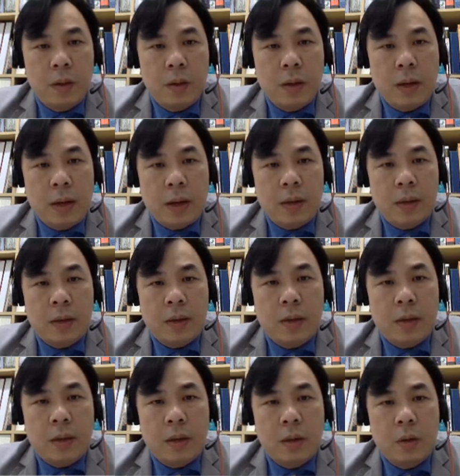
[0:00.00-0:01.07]
x
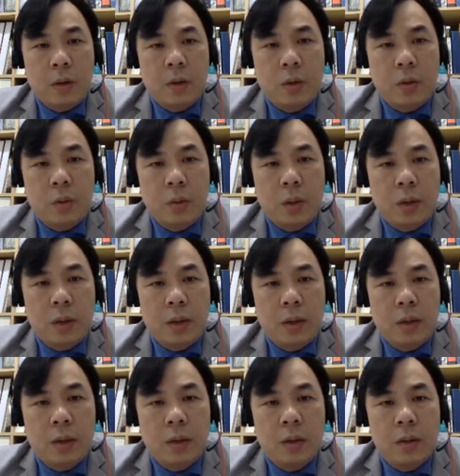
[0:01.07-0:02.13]
equal to 1.
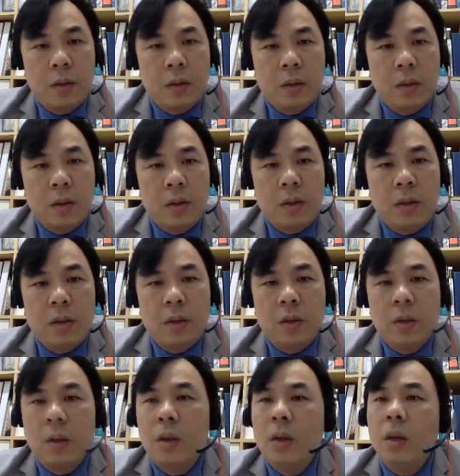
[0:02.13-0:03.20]
So this
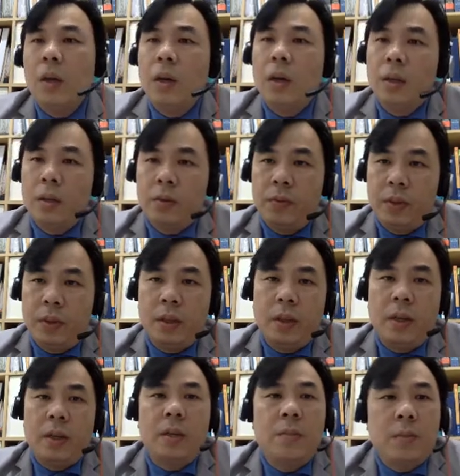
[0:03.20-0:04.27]
is the
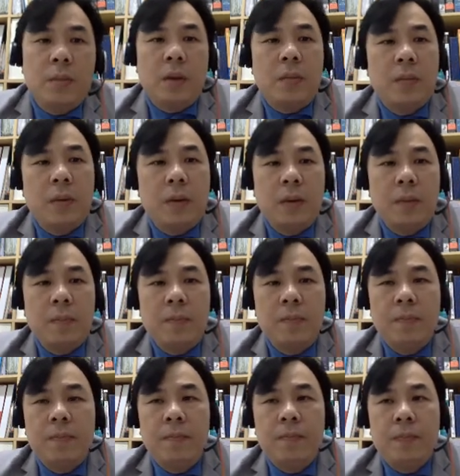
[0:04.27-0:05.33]
vertical asymptote, right?
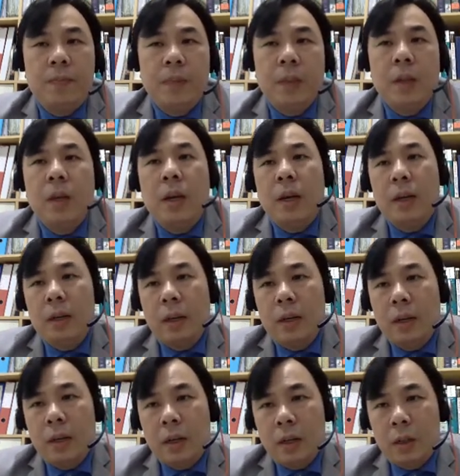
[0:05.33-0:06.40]
And then
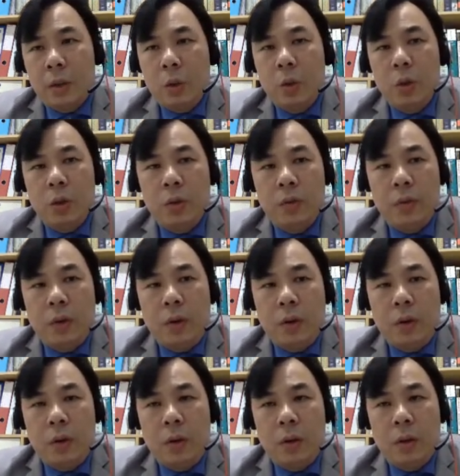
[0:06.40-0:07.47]
as usual
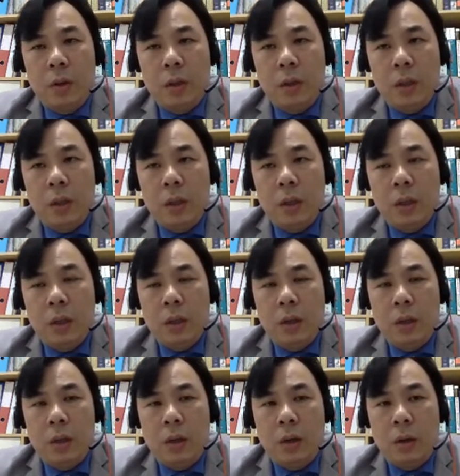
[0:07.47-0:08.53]
for the
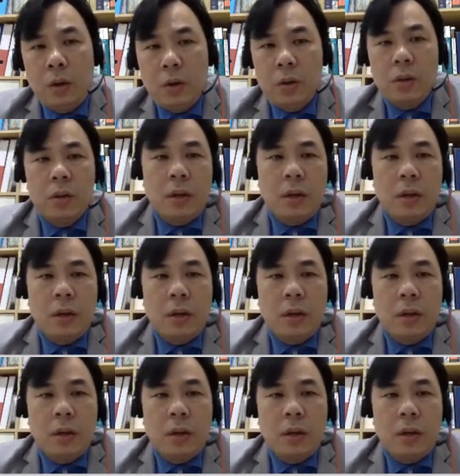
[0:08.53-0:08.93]
horizontal